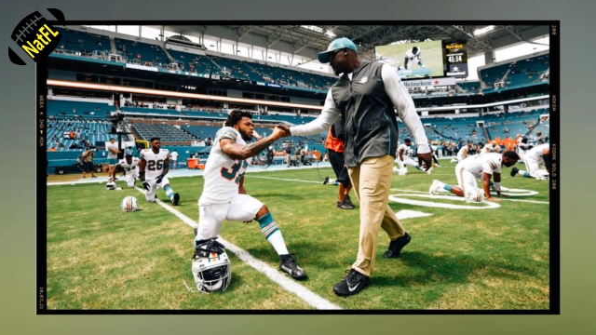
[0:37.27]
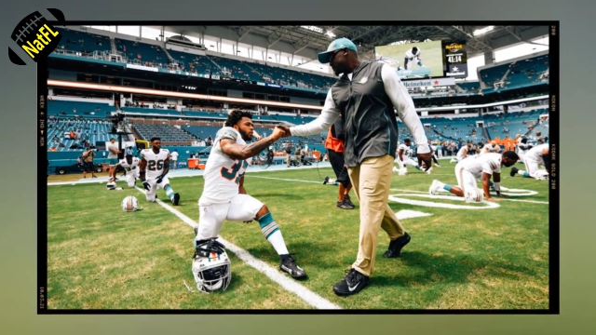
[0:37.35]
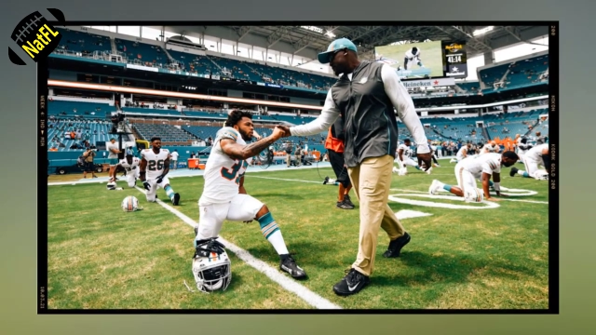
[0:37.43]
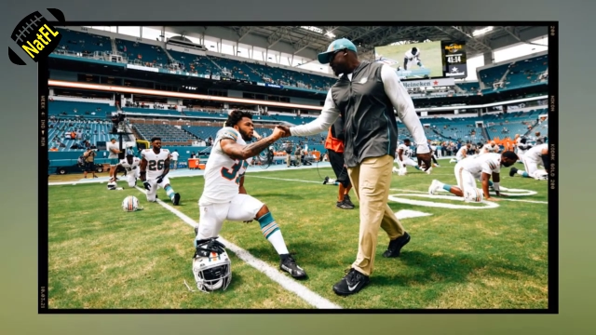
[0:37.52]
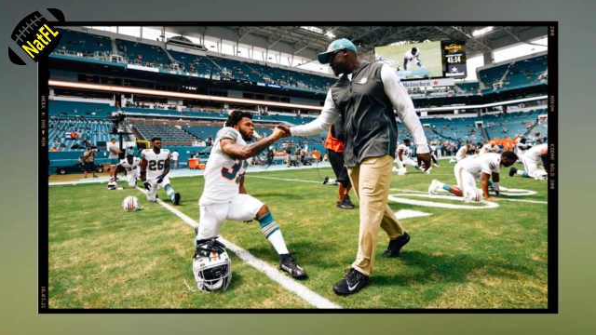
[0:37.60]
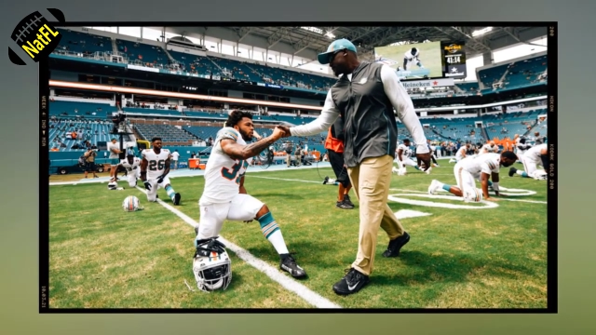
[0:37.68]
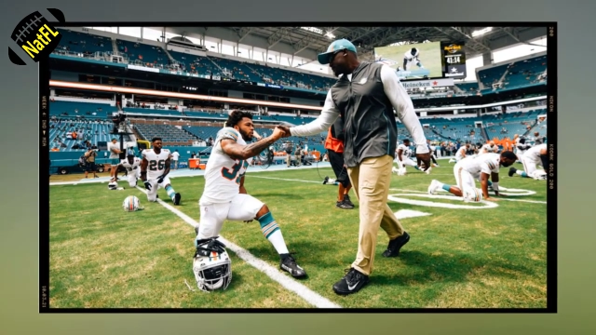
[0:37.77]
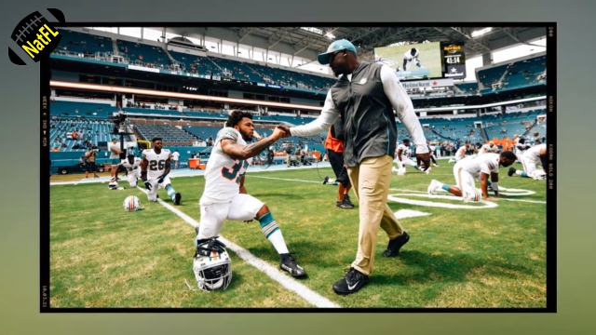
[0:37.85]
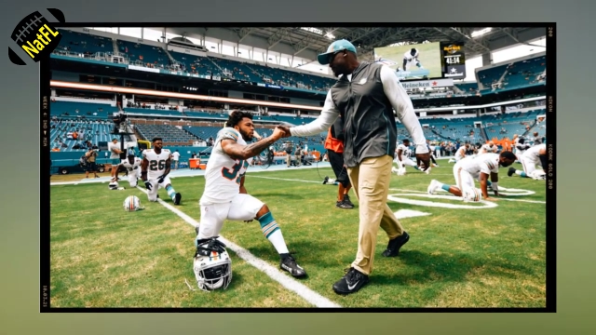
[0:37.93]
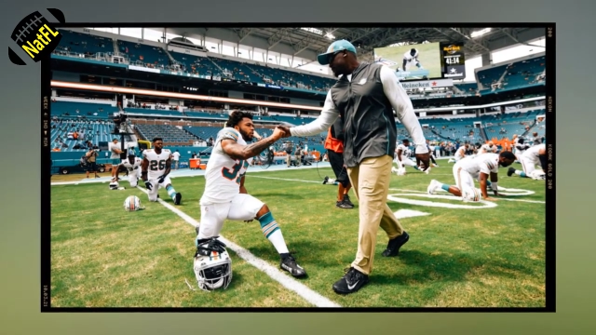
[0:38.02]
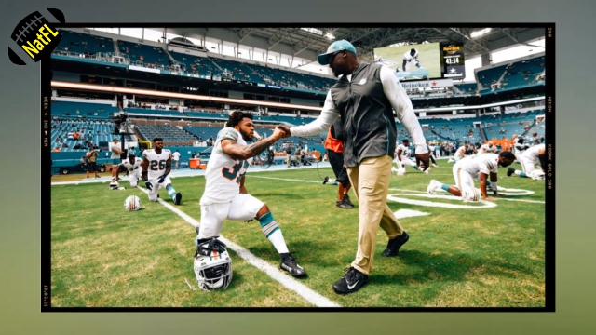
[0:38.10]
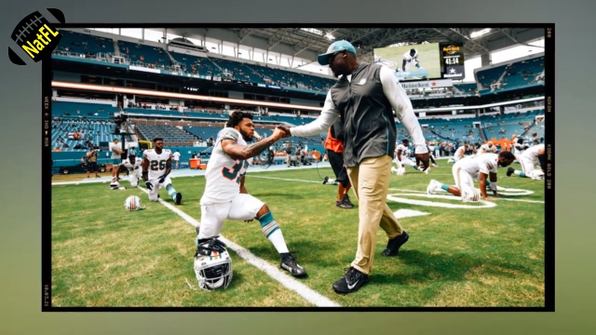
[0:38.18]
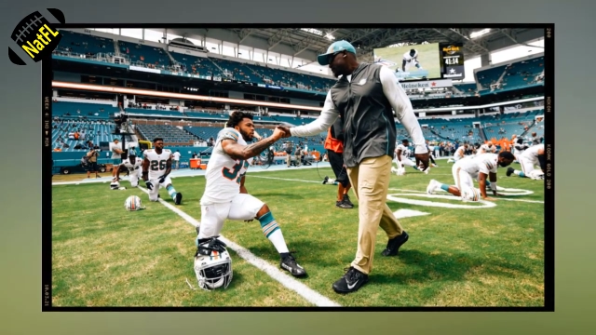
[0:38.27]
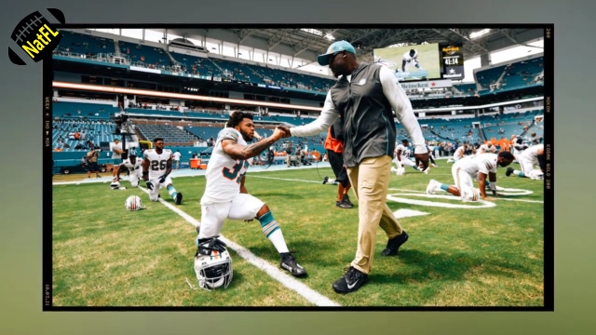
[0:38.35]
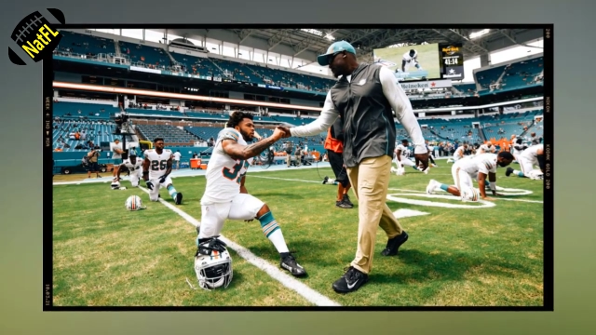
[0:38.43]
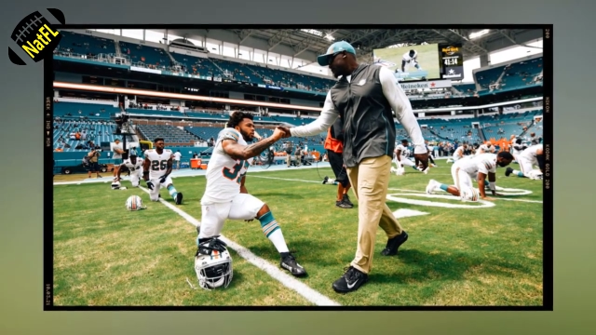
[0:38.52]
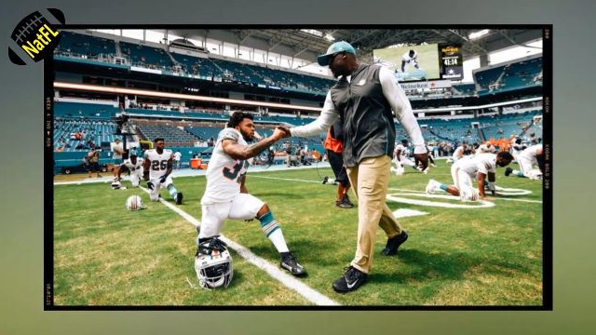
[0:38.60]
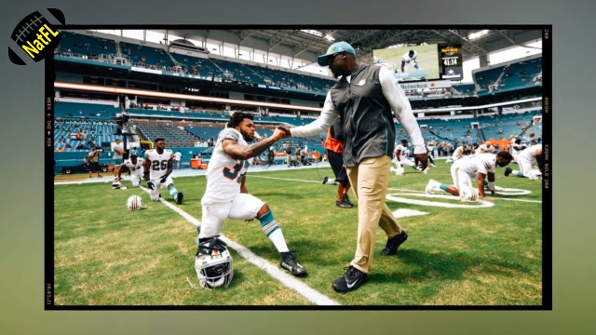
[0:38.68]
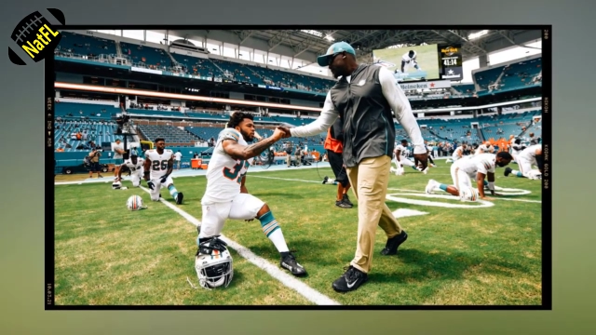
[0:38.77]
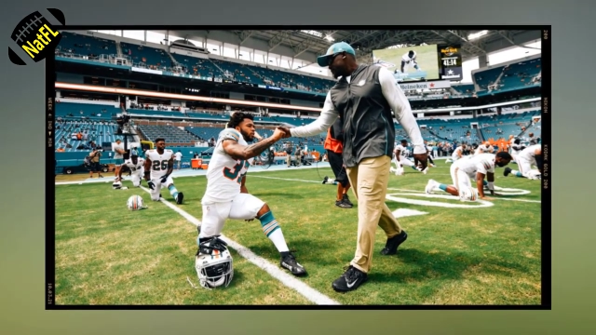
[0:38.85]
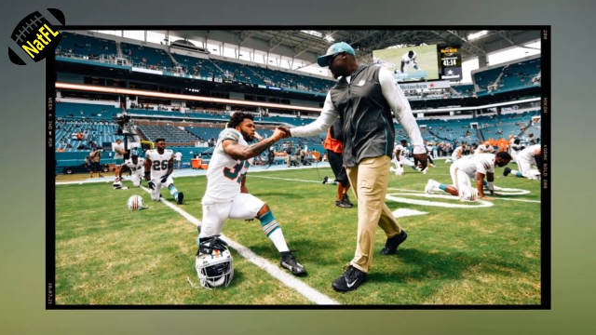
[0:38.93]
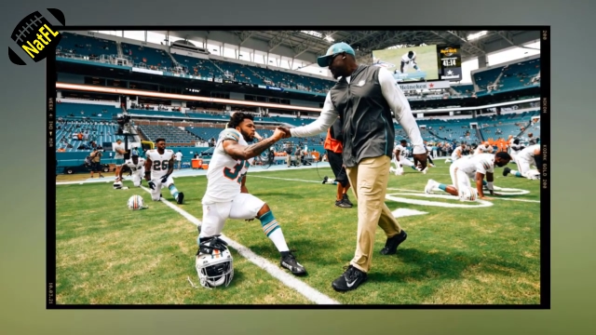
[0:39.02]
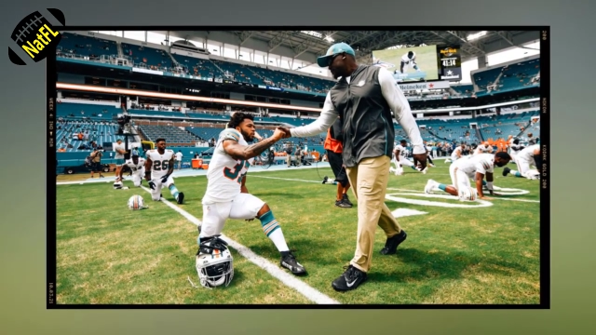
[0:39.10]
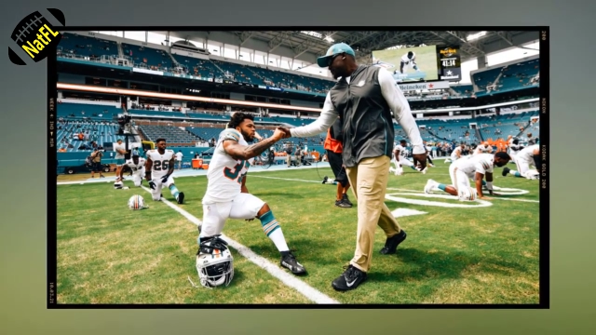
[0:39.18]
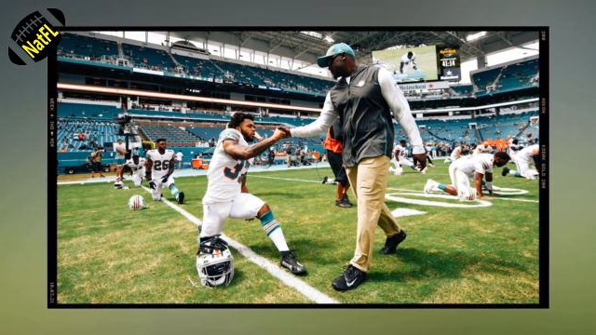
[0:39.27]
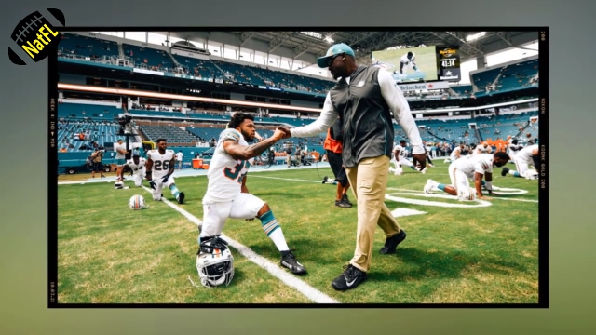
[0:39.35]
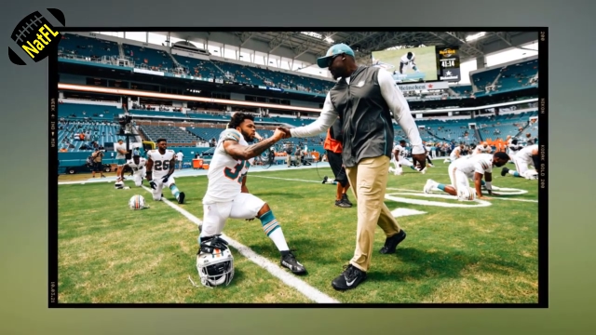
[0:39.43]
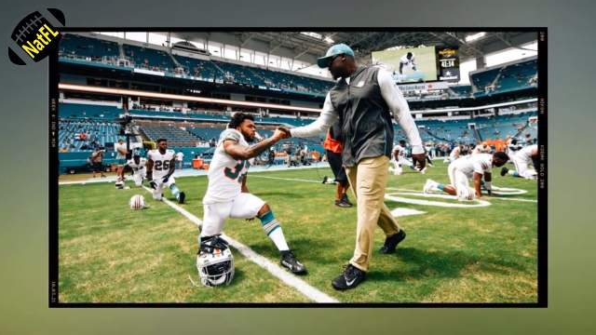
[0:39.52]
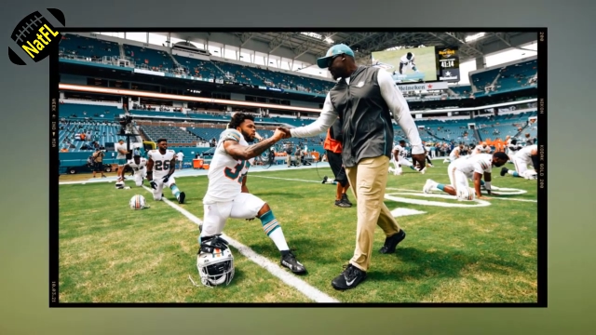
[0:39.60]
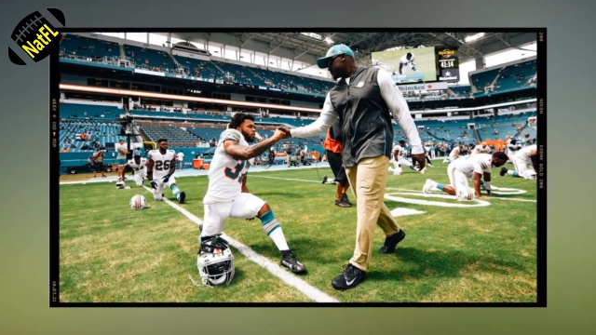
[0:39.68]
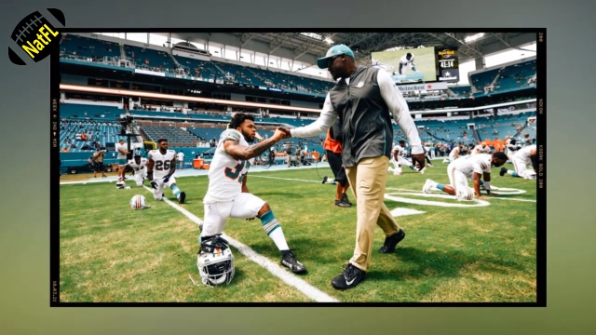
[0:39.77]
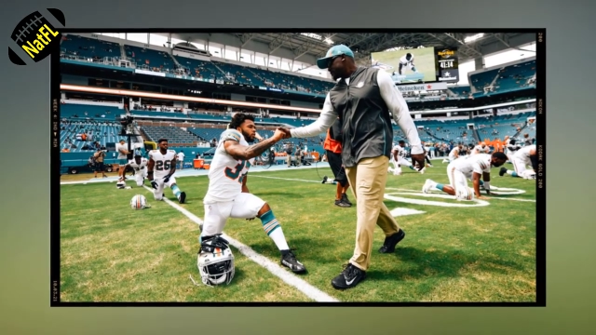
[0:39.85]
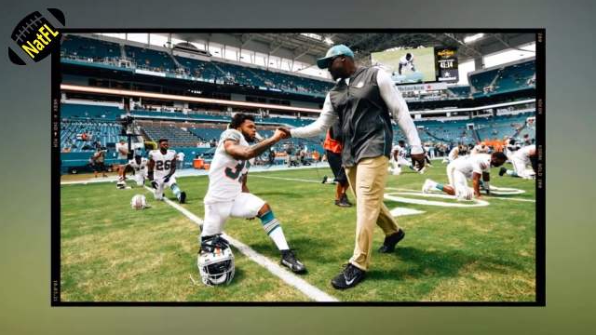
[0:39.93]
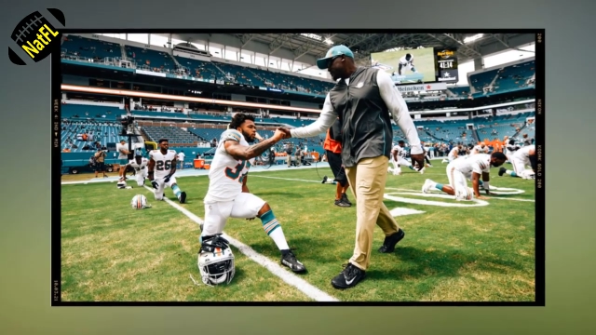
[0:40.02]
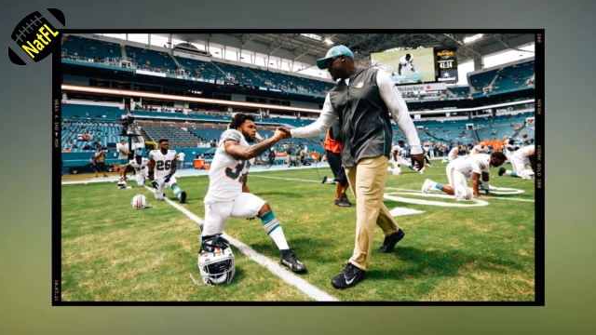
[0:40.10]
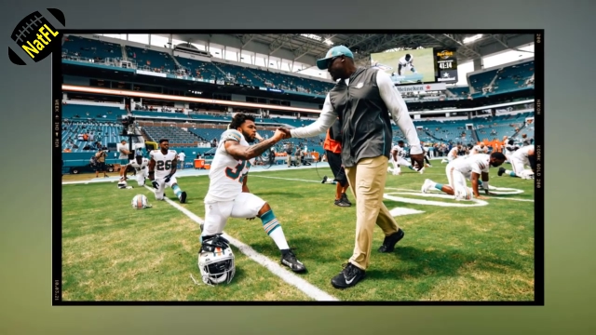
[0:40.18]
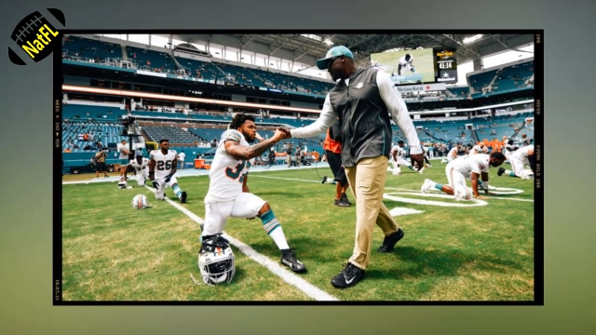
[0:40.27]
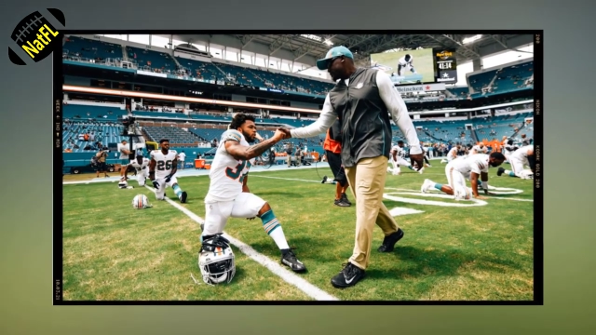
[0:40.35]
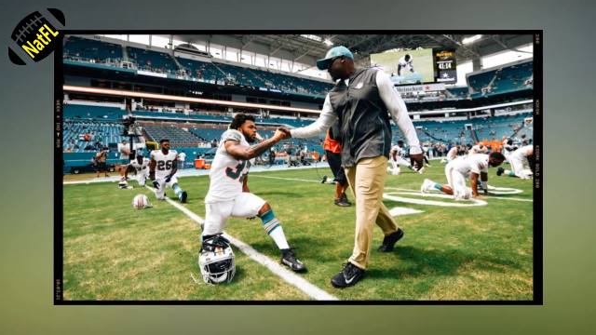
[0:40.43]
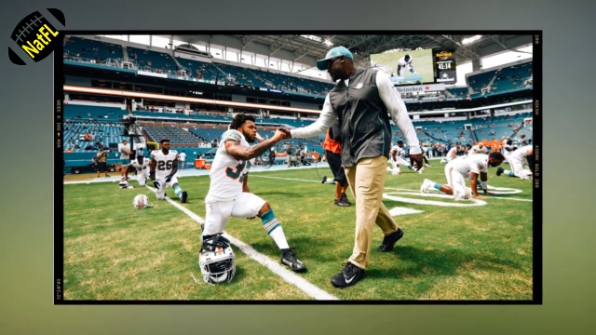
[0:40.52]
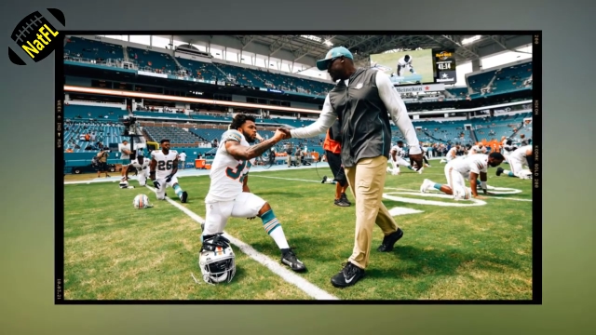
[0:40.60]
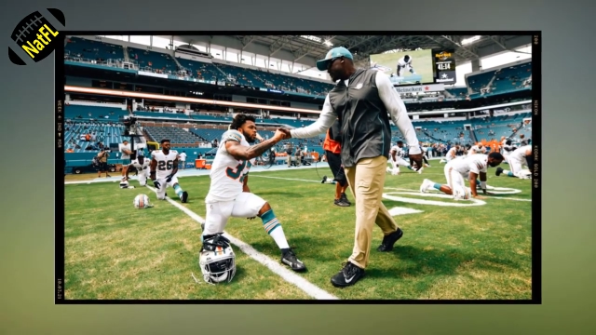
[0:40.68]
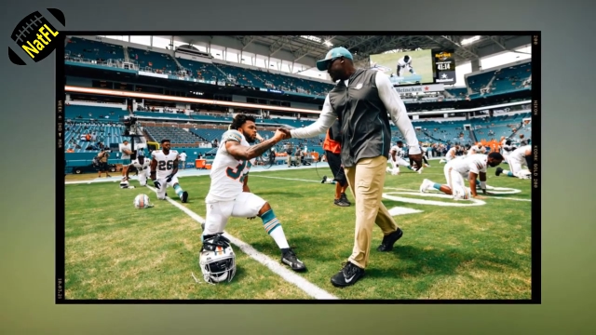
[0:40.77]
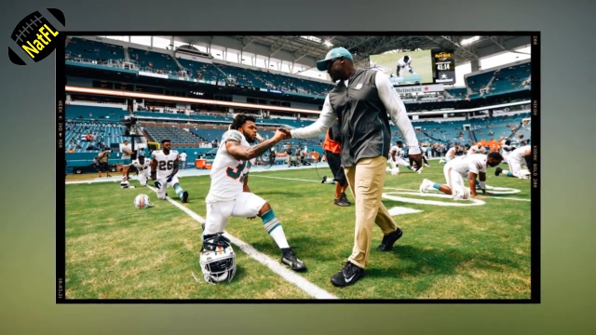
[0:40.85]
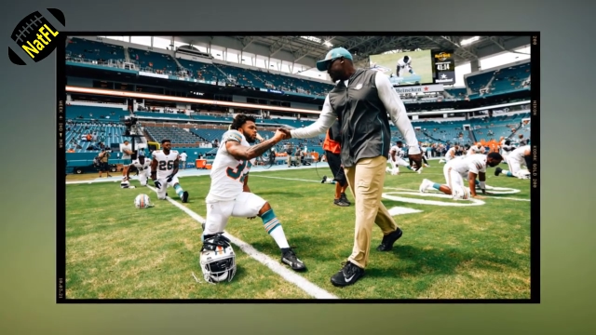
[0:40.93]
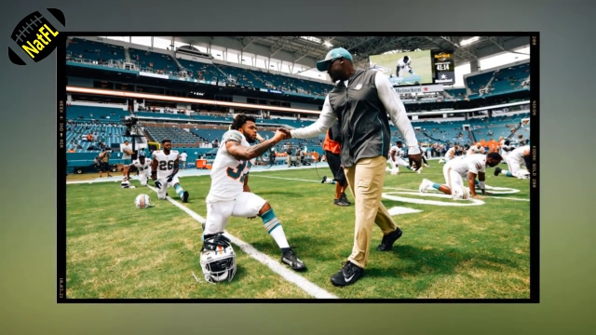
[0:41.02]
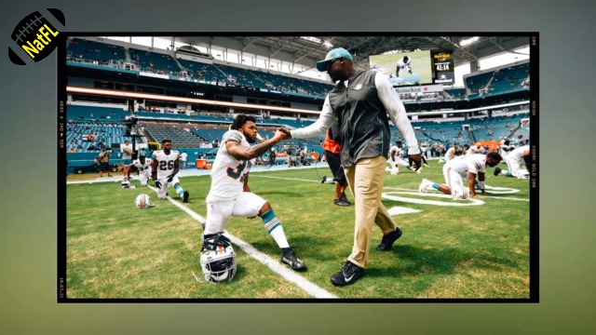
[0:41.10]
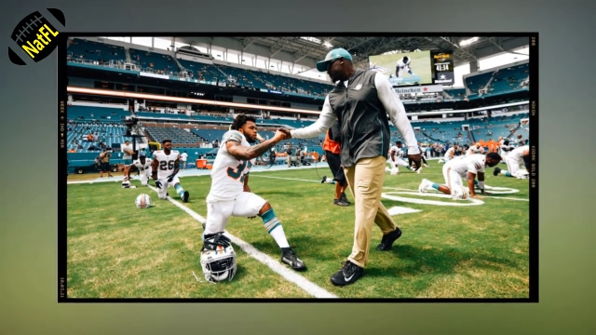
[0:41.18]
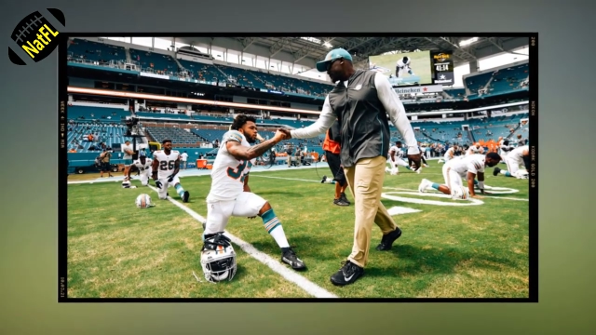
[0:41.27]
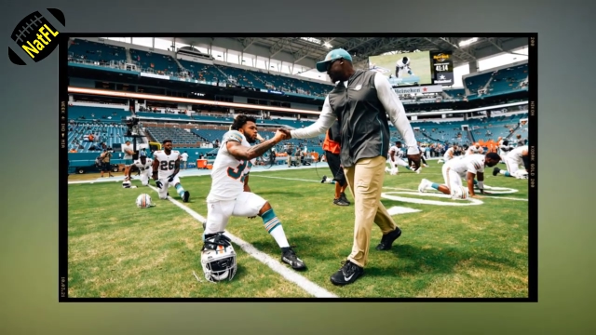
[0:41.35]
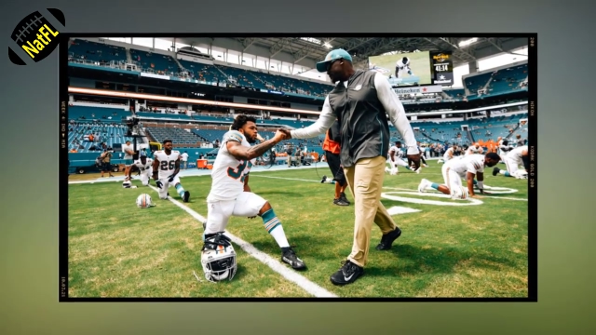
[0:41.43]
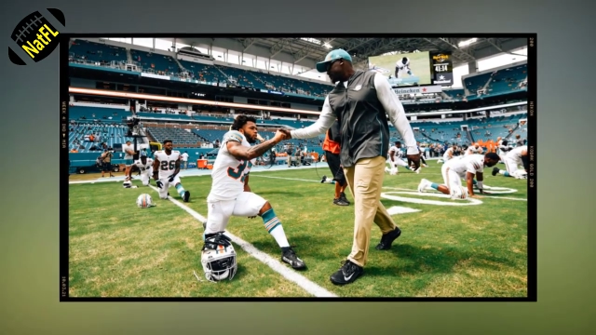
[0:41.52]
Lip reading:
[unreadable: no face in view]